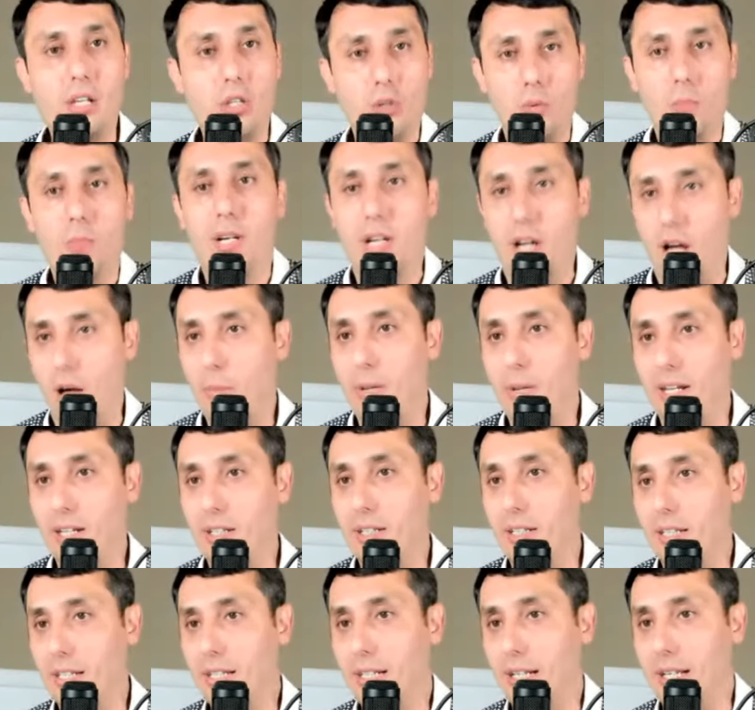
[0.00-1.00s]
you become a,
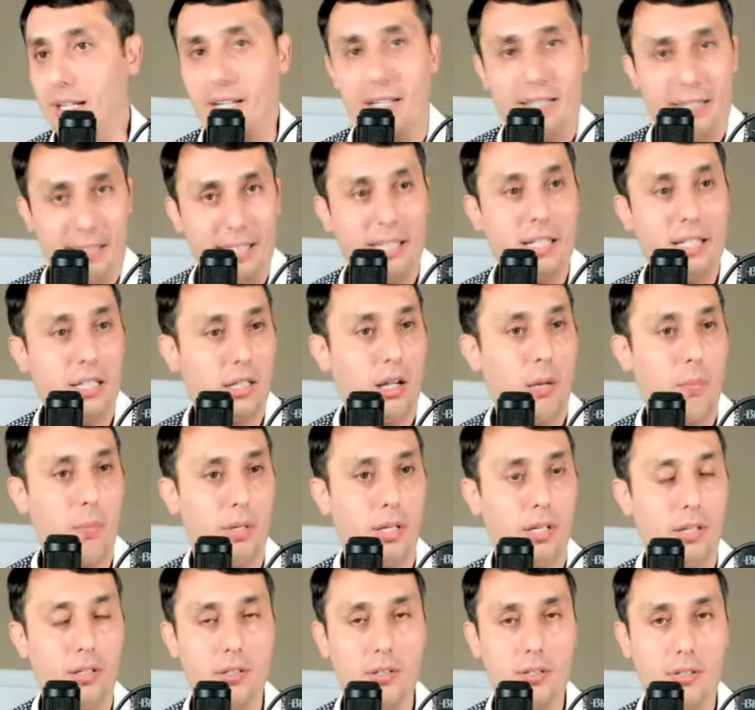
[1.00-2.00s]
like a legal
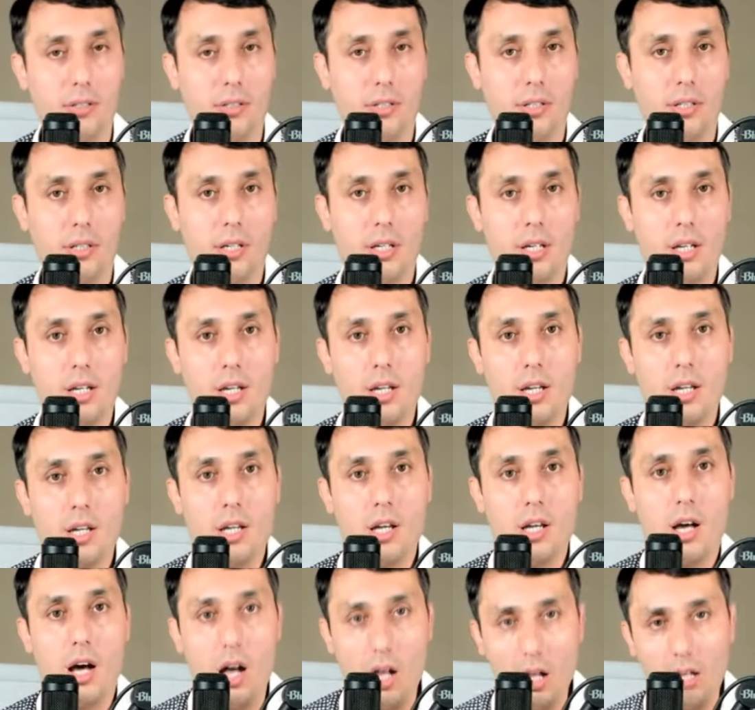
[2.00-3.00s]
company.
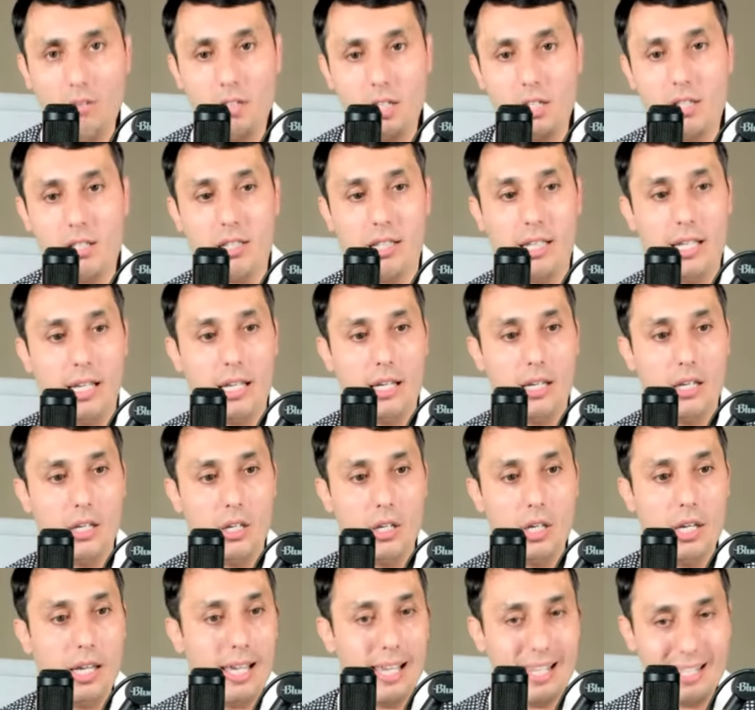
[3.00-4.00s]
Obviously,
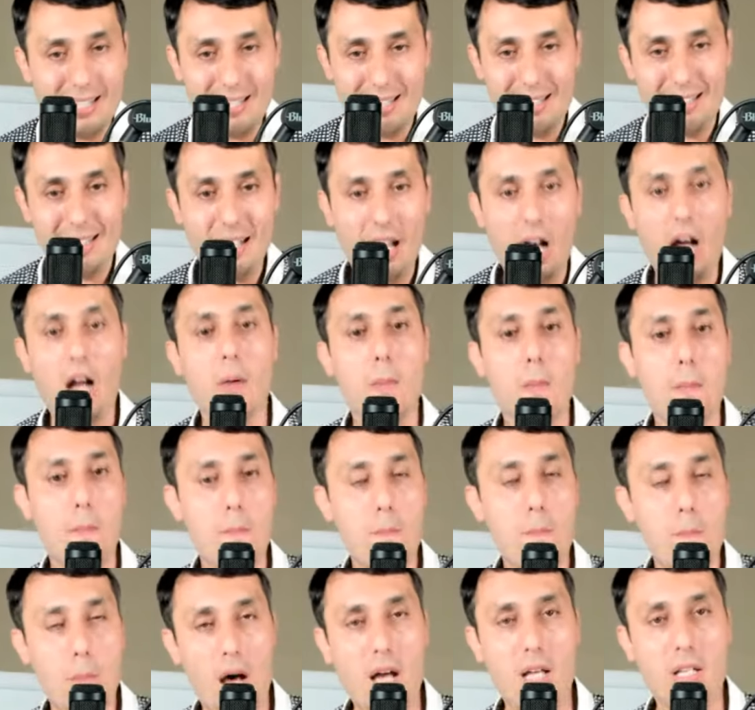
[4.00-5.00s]
it's not
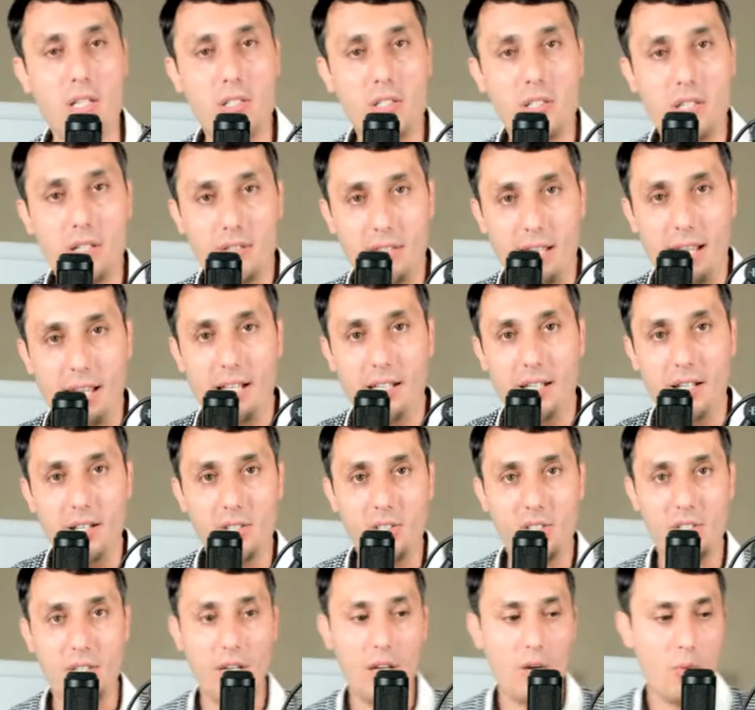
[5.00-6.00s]
must the
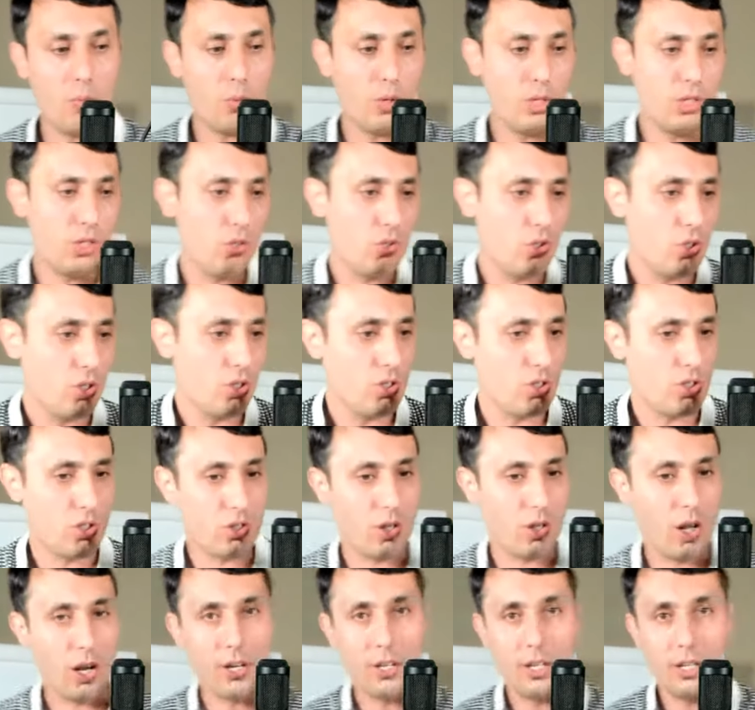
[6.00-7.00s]
LLC when you just
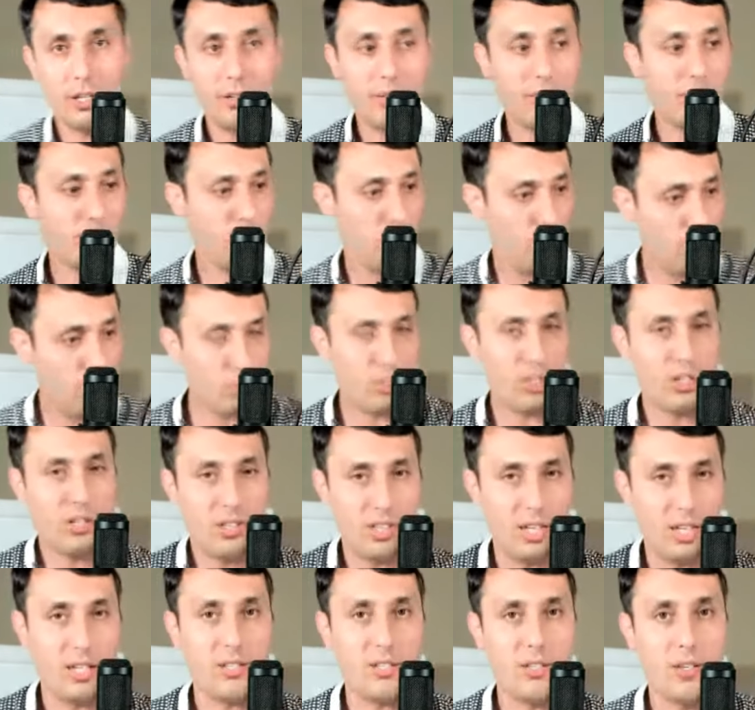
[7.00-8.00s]
starting using
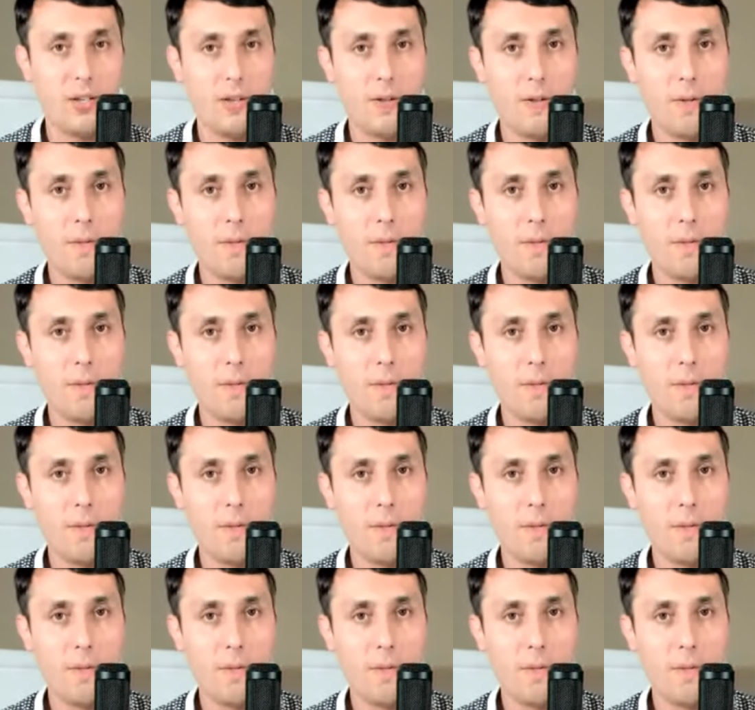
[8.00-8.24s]
this.